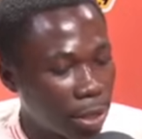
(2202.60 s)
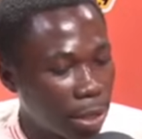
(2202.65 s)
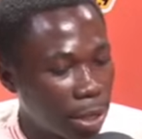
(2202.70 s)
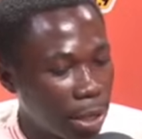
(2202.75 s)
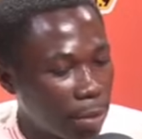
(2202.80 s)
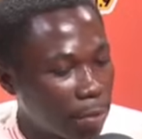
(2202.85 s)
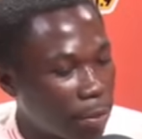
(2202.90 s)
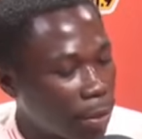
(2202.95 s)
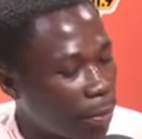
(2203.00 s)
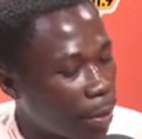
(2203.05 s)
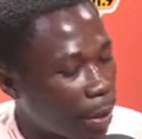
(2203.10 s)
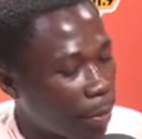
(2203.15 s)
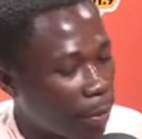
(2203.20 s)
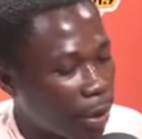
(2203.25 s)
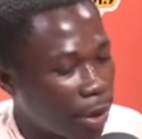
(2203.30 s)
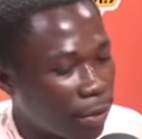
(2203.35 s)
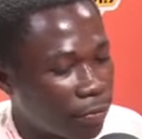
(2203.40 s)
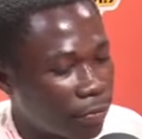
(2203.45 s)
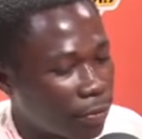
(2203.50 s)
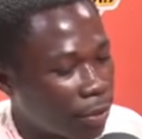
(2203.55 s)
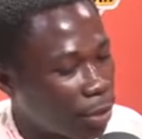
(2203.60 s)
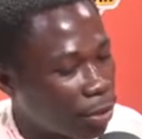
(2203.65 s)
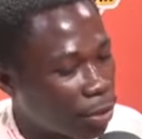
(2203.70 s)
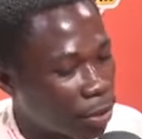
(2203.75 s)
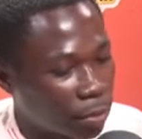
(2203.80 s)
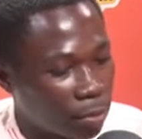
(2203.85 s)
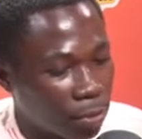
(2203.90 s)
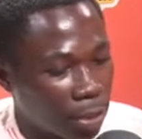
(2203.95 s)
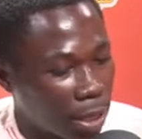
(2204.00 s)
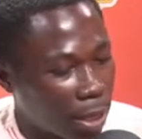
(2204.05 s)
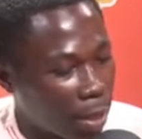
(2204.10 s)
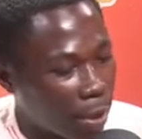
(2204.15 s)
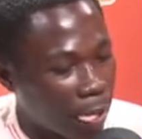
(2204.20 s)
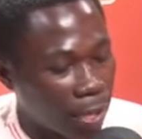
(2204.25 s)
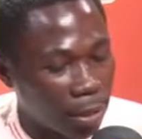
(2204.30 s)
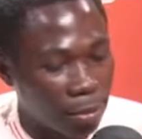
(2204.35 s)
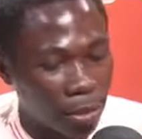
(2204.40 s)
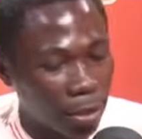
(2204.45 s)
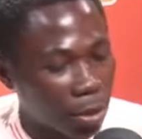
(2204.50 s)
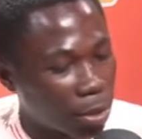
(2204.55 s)
me papa friend number
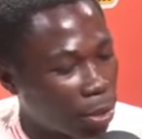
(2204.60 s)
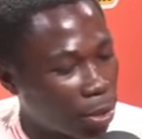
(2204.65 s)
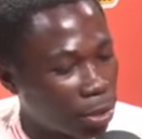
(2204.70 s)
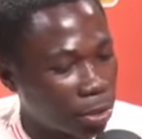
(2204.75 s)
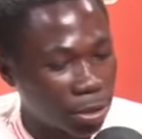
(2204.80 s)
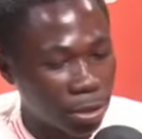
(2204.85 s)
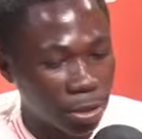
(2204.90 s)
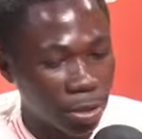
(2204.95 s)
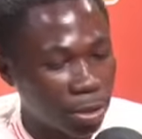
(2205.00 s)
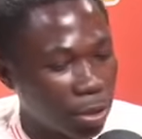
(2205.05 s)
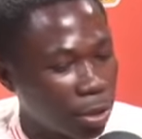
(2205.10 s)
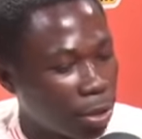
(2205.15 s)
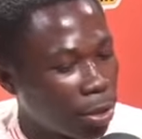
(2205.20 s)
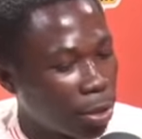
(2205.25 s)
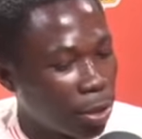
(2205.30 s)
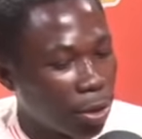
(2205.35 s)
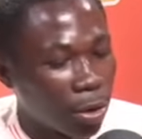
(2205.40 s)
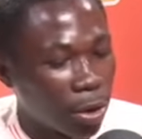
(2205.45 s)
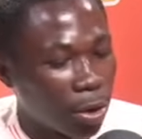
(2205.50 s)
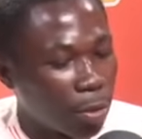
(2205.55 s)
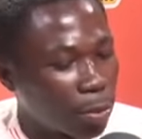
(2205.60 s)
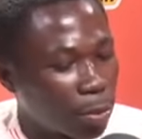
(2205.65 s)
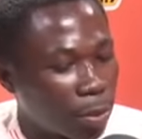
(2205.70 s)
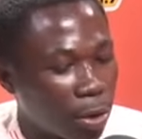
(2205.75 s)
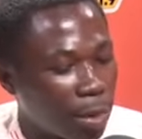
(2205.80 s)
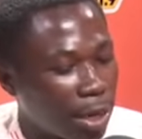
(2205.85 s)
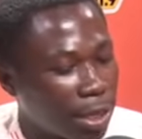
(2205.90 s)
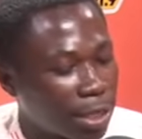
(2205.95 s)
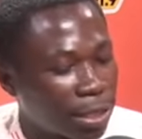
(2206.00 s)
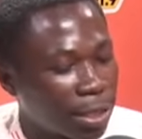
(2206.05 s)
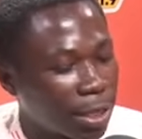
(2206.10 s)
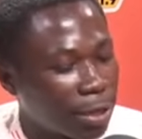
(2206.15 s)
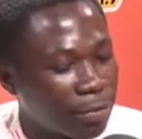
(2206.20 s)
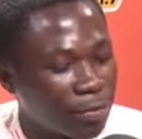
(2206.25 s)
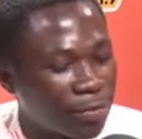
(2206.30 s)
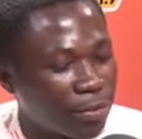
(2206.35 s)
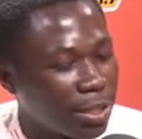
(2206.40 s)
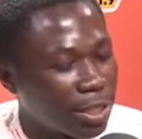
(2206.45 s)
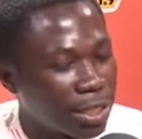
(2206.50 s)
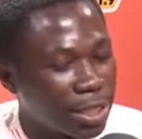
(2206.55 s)
because omo wa ma
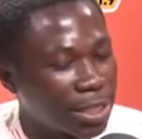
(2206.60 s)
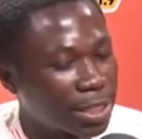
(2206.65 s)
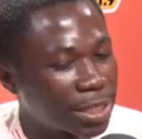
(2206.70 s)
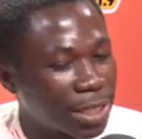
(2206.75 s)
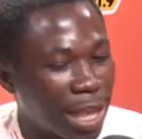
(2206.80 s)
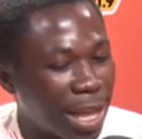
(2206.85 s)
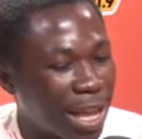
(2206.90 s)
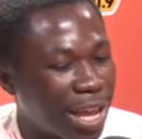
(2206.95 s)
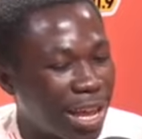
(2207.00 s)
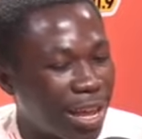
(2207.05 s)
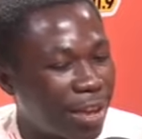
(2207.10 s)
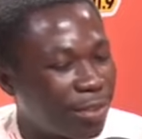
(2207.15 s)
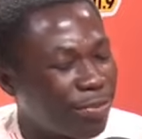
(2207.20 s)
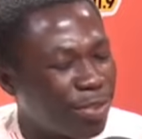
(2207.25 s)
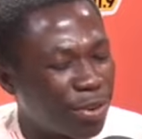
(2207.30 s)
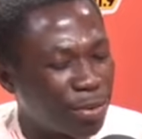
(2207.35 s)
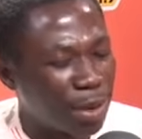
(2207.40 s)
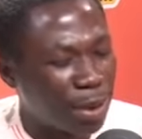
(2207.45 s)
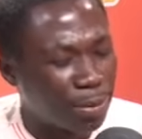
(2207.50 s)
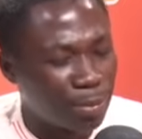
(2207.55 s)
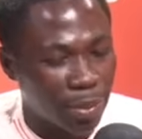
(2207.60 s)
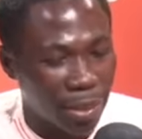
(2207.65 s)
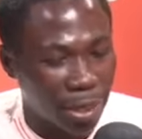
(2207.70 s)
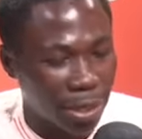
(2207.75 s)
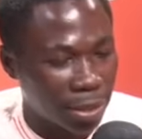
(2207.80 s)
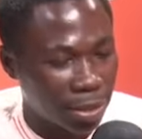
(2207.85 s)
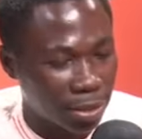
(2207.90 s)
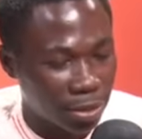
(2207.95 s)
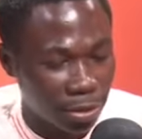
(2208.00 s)
intervene sir for my brain